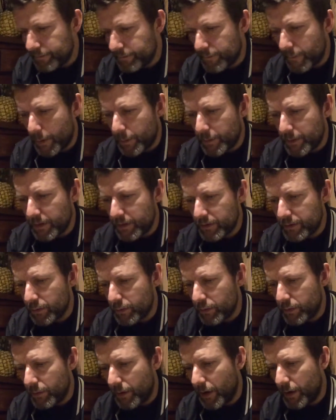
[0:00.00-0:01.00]
What we're going to
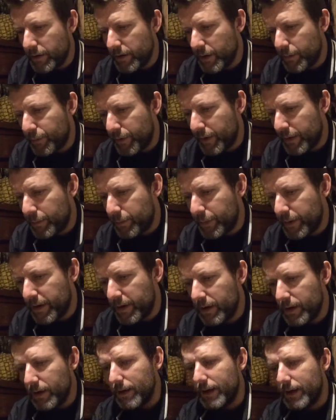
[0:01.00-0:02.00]
talk about? Oh yeah, Brad
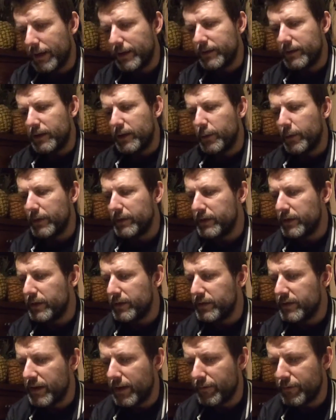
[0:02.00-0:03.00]
Pitt landed Quentin
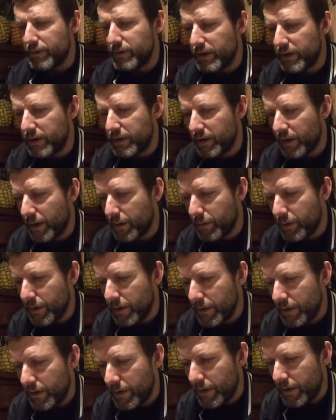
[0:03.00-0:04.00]
Tarantino
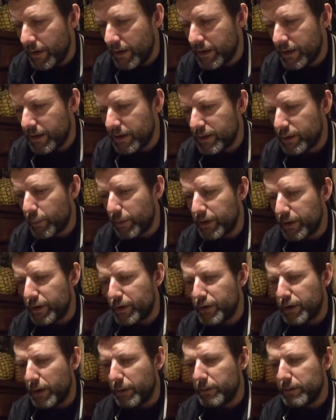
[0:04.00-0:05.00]
in it when he
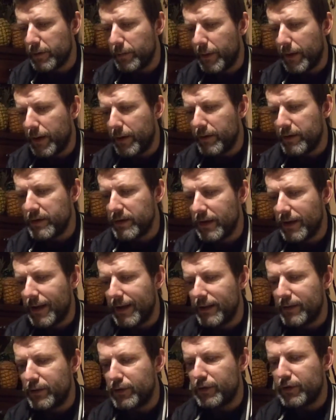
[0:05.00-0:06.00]
joked about his
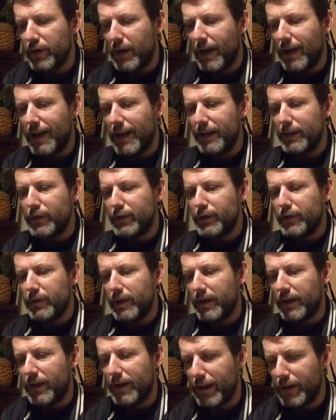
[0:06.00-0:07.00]
alleged
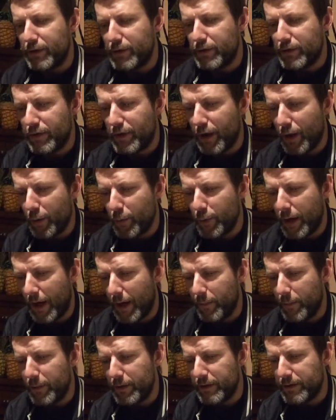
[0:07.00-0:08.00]
coke
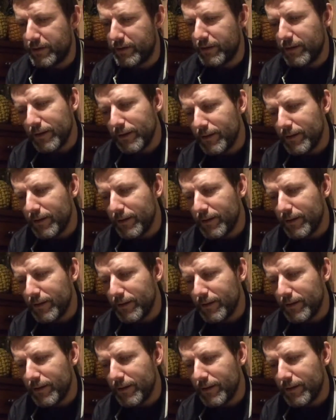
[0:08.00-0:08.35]
habit.